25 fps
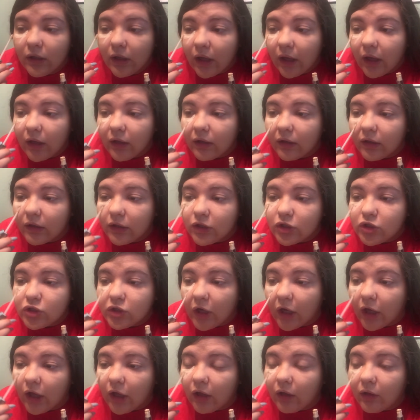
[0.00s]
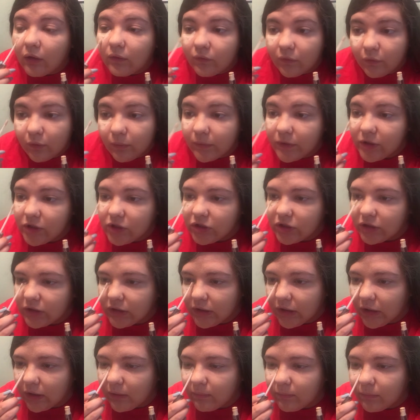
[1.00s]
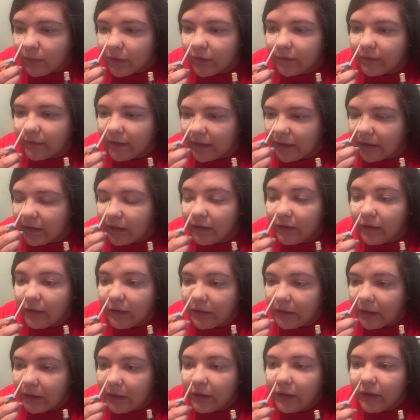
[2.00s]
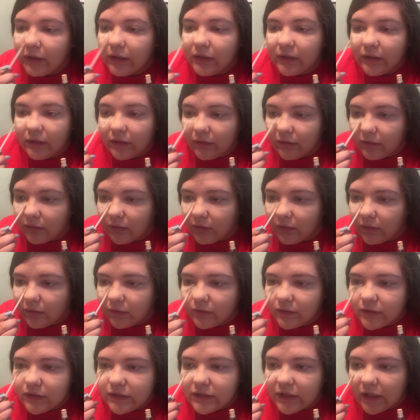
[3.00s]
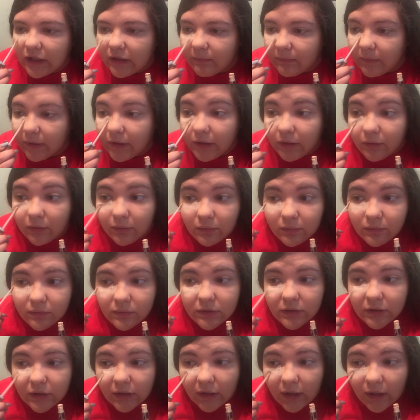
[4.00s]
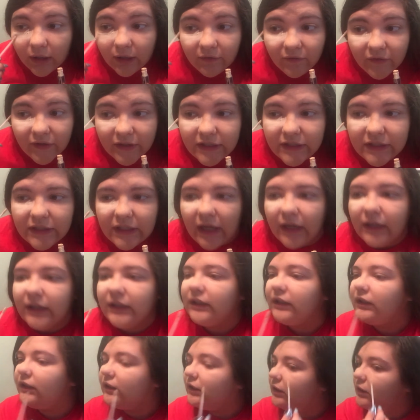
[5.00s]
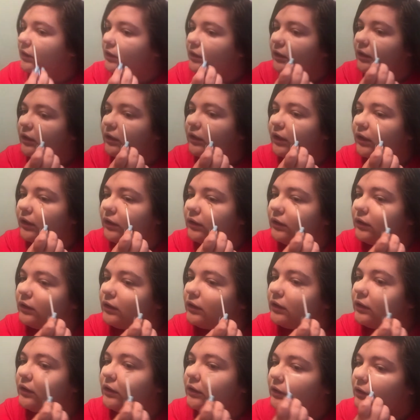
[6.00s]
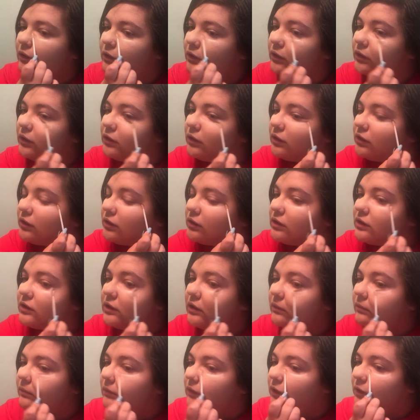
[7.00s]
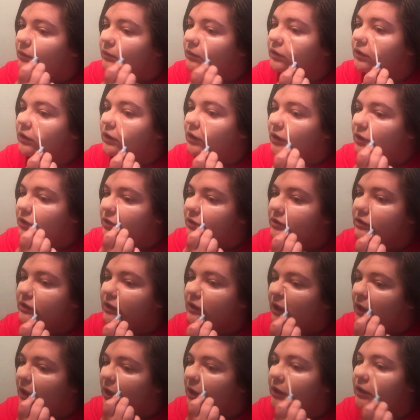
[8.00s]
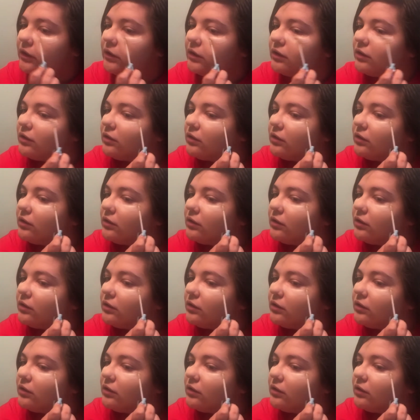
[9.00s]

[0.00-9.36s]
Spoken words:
kind of like a triangle formation, and bring that along the side of my nose and kind of extend it. And then same thing with the other side.